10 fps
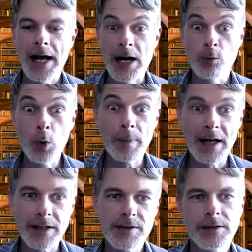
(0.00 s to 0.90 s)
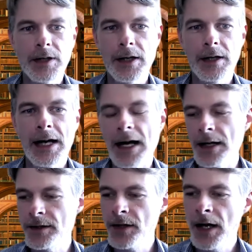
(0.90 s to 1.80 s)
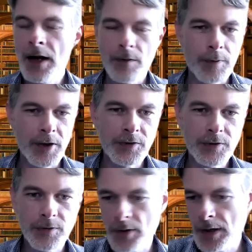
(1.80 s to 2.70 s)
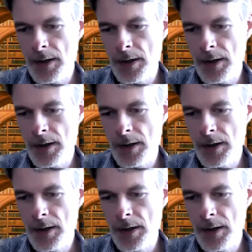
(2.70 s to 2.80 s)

a romance and this